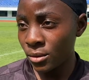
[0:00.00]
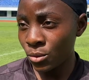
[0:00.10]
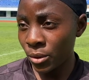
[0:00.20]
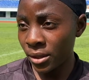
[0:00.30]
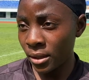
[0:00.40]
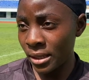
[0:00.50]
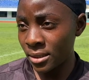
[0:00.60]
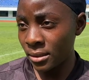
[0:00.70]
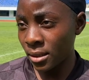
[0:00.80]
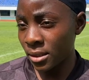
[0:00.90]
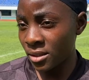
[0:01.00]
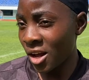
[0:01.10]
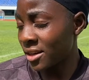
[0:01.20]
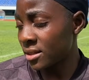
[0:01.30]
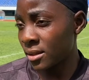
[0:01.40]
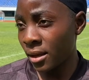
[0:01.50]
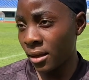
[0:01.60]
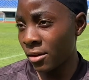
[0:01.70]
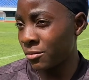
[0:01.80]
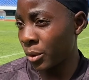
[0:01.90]
to work as hard as
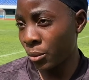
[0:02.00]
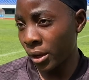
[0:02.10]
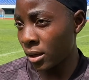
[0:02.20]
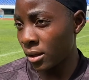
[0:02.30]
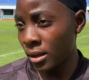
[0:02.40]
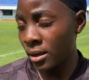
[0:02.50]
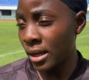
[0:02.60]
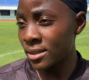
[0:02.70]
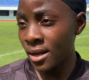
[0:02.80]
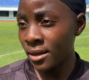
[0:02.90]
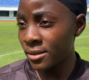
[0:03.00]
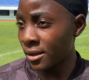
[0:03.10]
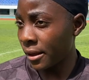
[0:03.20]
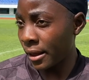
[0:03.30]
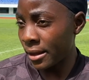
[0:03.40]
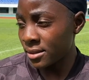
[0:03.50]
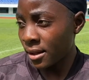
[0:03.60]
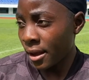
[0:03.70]
they have been working and as hard as